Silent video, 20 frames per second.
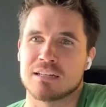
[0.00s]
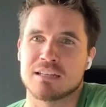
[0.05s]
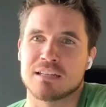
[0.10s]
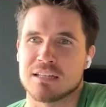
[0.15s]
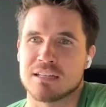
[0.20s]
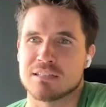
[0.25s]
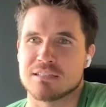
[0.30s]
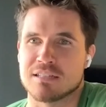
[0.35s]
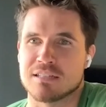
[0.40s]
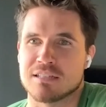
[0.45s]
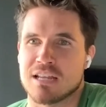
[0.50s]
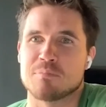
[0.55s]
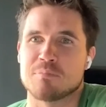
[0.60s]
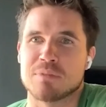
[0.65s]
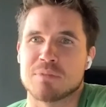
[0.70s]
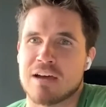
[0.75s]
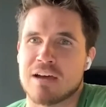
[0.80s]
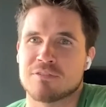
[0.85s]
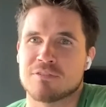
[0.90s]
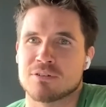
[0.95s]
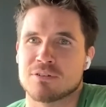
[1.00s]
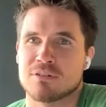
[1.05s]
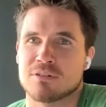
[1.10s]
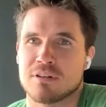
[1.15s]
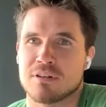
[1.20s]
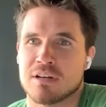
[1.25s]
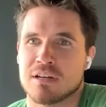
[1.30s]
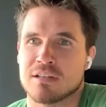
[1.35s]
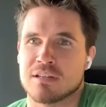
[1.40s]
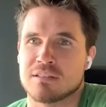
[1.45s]
Kid's named
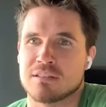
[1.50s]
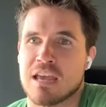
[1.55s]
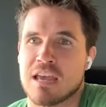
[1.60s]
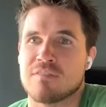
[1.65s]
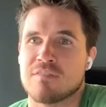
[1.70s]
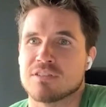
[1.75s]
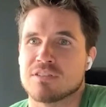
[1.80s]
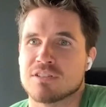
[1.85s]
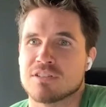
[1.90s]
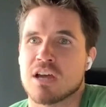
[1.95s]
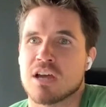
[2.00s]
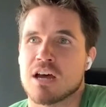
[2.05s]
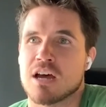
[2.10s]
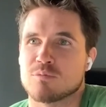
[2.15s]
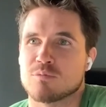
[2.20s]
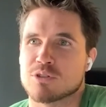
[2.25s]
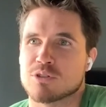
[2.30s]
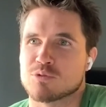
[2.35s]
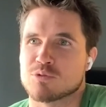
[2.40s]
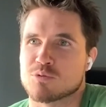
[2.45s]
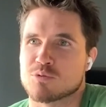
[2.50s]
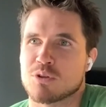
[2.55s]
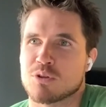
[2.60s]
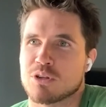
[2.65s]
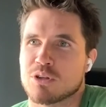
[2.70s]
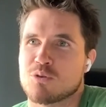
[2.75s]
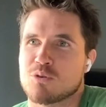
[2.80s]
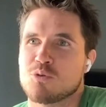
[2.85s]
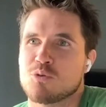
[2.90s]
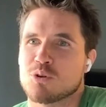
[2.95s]
after David's son, which was
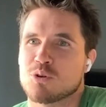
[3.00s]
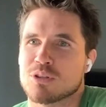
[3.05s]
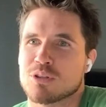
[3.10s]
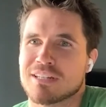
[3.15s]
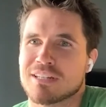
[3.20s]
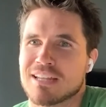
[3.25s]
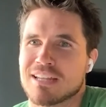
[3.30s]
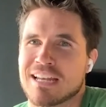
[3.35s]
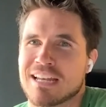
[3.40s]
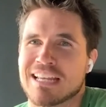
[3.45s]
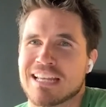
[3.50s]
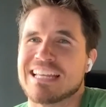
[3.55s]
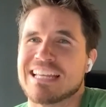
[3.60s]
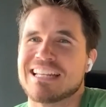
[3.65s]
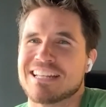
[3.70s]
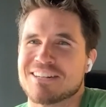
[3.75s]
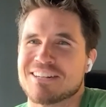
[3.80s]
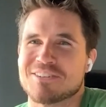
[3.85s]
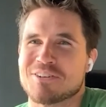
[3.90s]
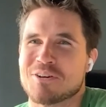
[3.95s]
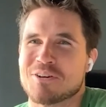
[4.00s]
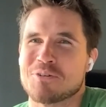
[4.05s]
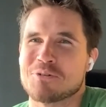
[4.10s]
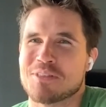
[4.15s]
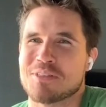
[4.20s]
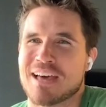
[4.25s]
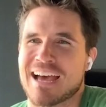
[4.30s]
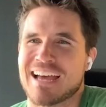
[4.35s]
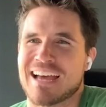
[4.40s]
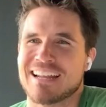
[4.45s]
really cool. And he didn't know
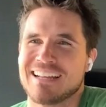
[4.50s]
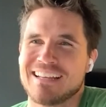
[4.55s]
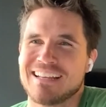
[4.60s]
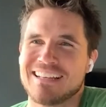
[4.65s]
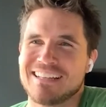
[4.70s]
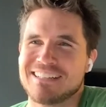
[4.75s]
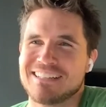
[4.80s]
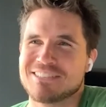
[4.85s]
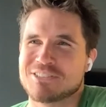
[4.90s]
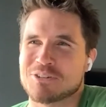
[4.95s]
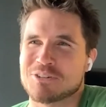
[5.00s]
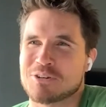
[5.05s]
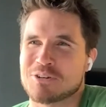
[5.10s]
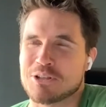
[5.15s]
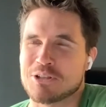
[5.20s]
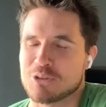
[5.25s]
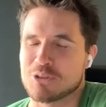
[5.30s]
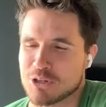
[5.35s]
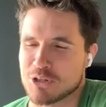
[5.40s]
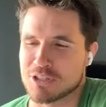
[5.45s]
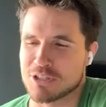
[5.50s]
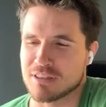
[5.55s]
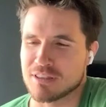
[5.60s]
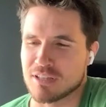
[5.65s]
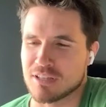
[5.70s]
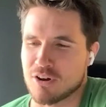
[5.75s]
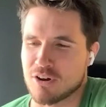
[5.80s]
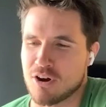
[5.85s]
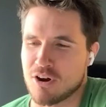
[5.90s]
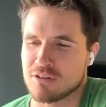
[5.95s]
that. So he looked at
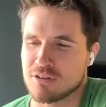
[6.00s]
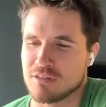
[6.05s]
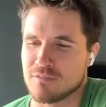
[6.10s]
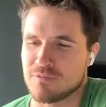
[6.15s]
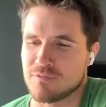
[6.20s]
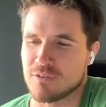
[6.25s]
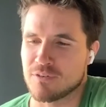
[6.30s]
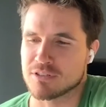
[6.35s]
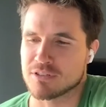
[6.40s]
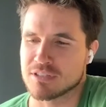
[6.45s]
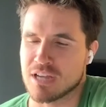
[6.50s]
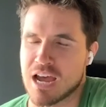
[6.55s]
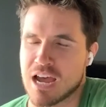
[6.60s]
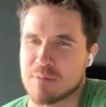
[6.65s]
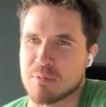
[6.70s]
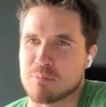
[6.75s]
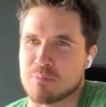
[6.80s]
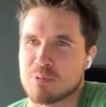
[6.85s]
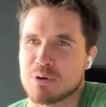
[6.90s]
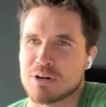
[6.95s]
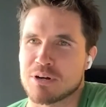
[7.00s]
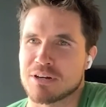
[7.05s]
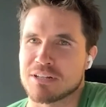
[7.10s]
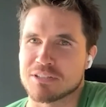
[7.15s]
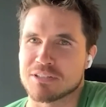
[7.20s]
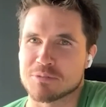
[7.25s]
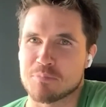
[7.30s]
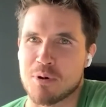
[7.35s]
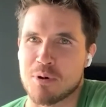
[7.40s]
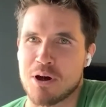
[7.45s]
the card the first time and put it in
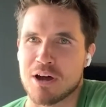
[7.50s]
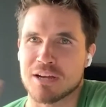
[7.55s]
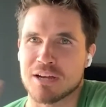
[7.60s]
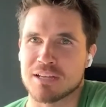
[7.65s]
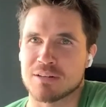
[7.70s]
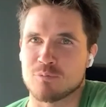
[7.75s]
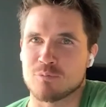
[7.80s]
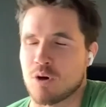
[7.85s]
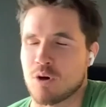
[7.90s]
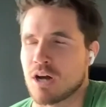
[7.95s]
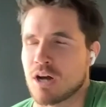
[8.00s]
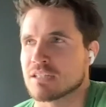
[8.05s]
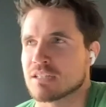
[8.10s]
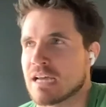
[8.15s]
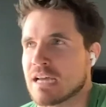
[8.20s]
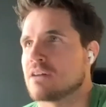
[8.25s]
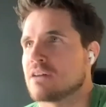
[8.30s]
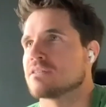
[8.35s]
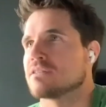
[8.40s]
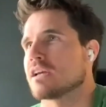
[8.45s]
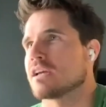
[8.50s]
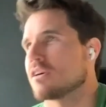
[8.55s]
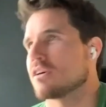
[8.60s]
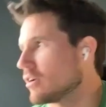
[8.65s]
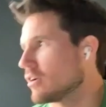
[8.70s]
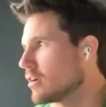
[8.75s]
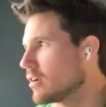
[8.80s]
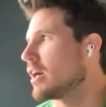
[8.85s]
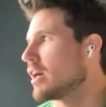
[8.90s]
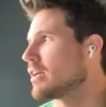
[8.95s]
his pocket and walked out, and they
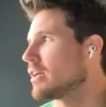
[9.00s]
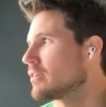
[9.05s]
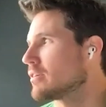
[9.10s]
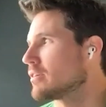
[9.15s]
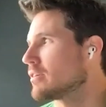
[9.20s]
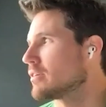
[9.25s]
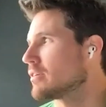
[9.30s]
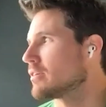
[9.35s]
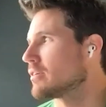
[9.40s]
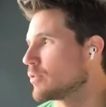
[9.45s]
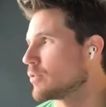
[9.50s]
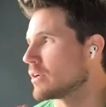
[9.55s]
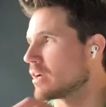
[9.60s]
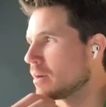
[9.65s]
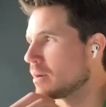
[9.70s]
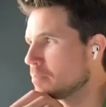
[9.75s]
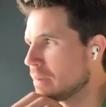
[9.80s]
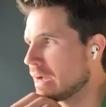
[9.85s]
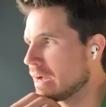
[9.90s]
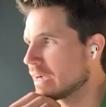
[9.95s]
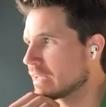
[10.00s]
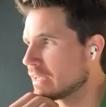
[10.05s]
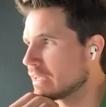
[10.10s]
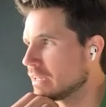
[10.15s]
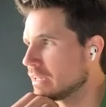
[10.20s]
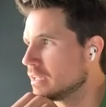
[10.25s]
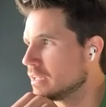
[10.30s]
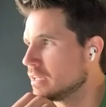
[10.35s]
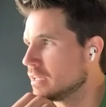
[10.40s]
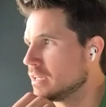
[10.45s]
call cut, and we come back in.
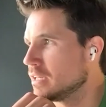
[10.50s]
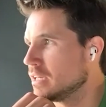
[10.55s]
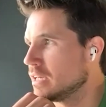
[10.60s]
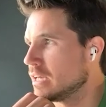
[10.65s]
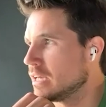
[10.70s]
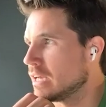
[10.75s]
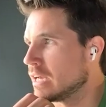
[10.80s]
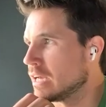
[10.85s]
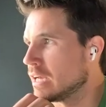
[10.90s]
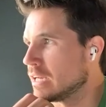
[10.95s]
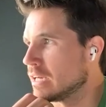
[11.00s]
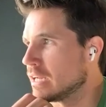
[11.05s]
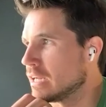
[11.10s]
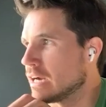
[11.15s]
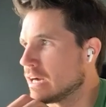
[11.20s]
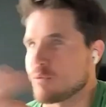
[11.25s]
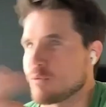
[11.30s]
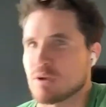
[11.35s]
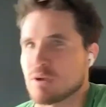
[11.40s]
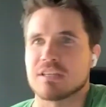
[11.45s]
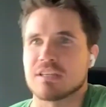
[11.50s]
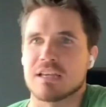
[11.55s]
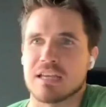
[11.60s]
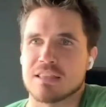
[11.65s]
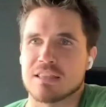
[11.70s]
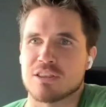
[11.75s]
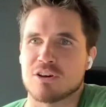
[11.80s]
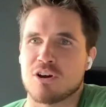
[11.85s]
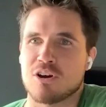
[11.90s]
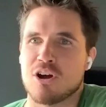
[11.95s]
And I went to get
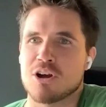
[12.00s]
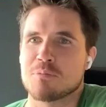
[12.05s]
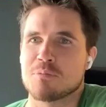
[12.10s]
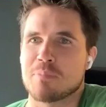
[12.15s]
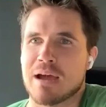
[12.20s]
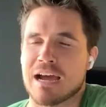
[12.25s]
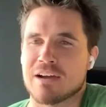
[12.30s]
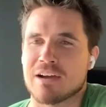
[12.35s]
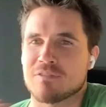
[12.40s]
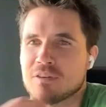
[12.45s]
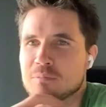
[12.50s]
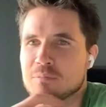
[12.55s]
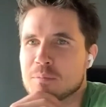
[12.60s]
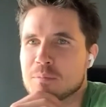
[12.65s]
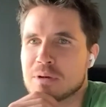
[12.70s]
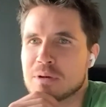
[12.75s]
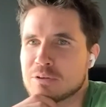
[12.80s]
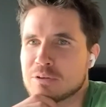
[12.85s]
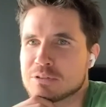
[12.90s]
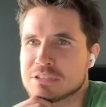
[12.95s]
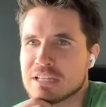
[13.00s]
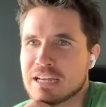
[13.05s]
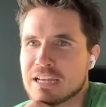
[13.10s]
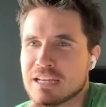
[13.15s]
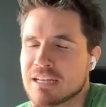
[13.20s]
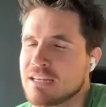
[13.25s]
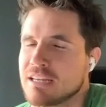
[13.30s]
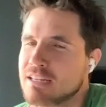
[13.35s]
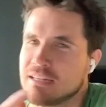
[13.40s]
the card back from him, and he was like,